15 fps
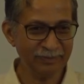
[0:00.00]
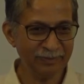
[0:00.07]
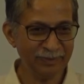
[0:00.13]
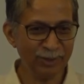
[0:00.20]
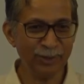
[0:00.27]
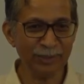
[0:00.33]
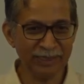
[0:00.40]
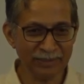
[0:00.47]

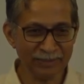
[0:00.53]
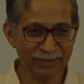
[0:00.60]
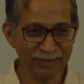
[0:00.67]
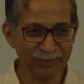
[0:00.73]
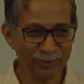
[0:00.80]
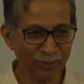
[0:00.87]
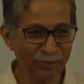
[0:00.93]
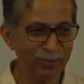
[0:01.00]
So easy,
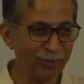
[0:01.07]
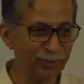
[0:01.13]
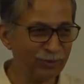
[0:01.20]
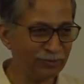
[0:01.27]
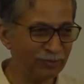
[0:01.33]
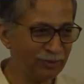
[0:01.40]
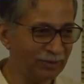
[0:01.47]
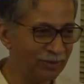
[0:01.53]
so
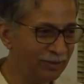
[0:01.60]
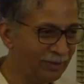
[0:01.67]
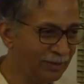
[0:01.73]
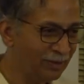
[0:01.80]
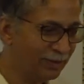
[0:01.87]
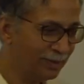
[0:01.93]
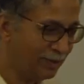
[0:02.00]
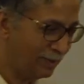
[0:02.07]
beautiful.
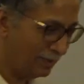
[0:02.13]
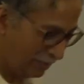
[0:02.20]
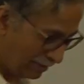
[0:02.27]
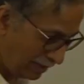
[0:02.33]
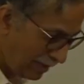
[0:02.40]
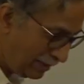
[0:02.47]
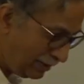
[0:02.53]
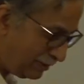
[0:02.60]

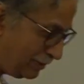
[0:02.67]
Right?